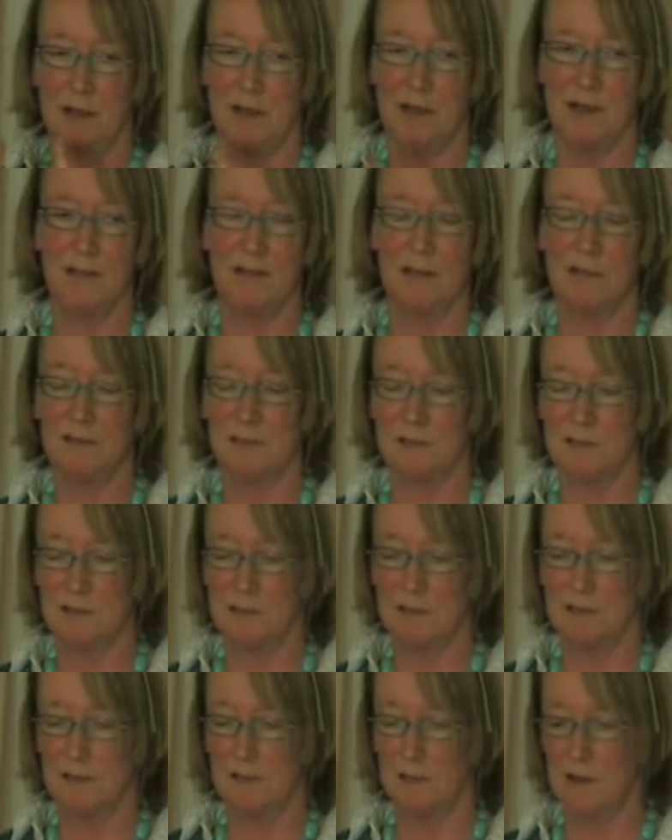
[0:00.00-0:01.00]
onions,
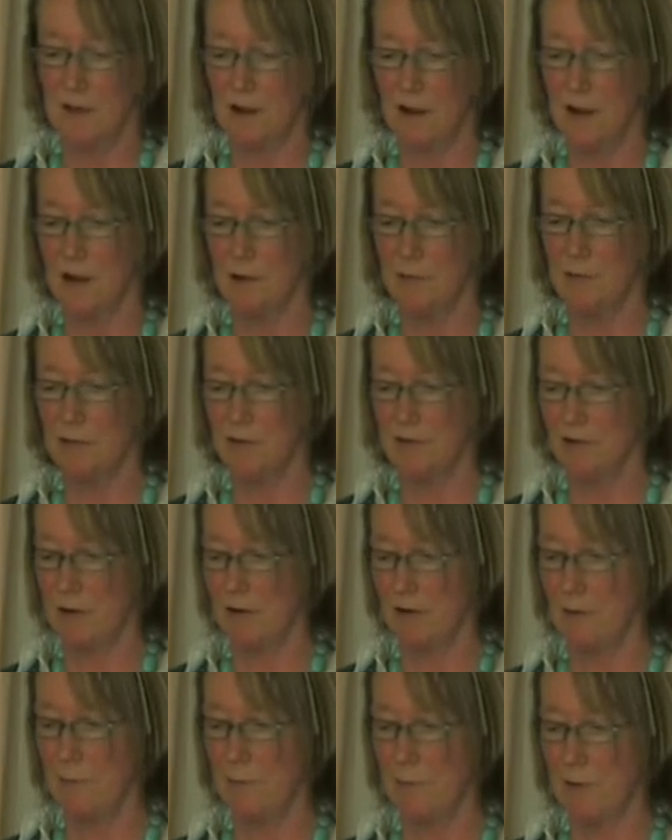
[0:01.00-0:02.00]
I would
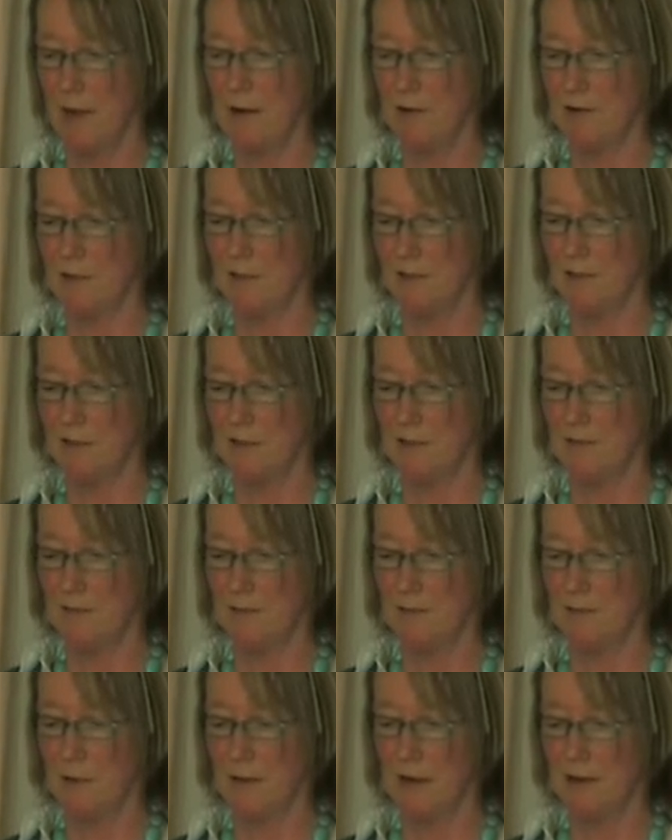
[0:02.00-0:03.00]
grow them
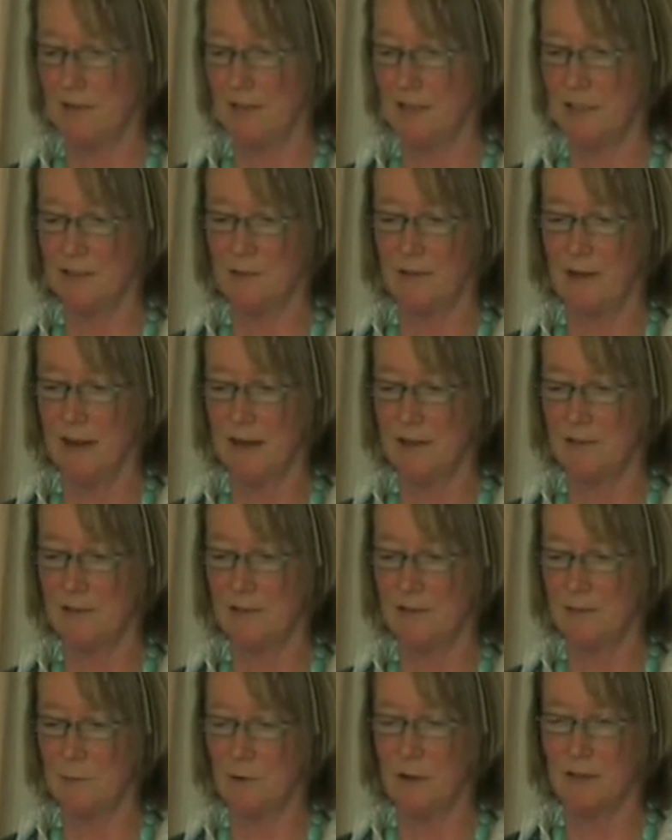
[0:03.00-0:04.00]
about 6 or 8
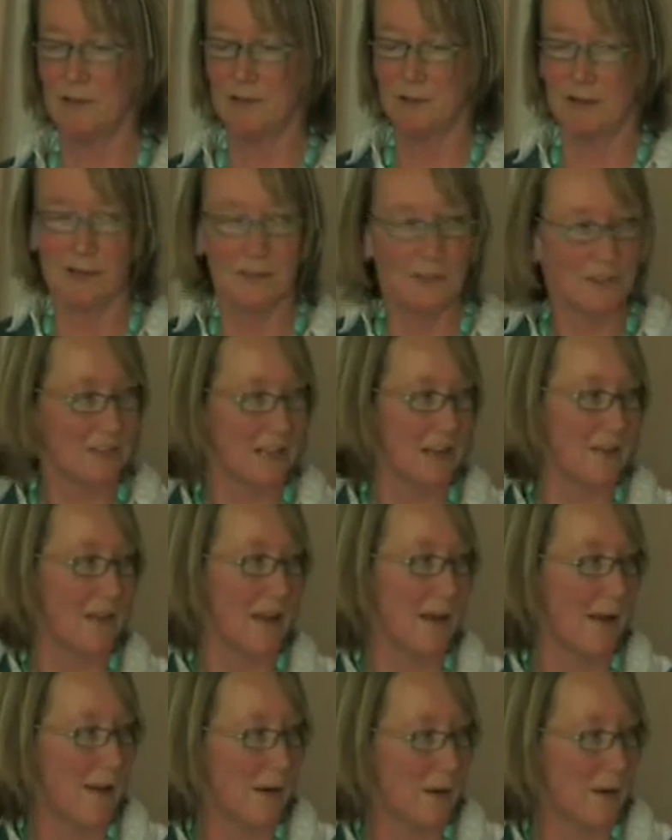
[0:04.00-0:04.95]
inches wide, so I can just get that